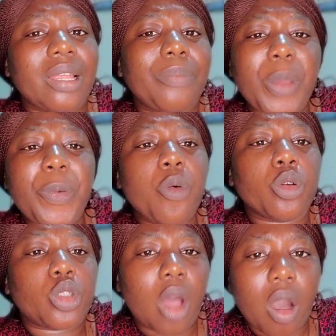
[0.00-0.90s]
People
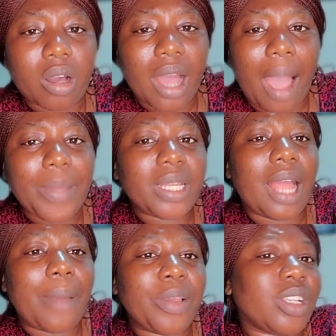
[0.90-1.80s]
will talk. I mean,
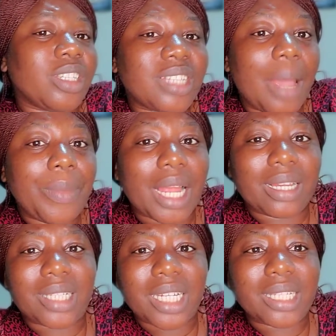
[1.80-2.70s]
does that mean that
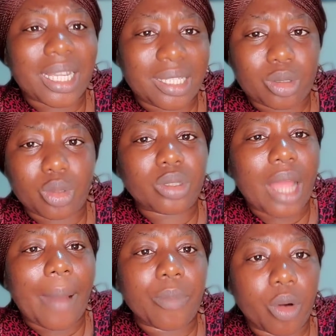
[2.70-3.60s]
the thing is getting to you
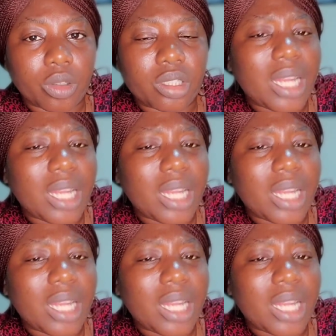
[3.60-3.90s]
that much?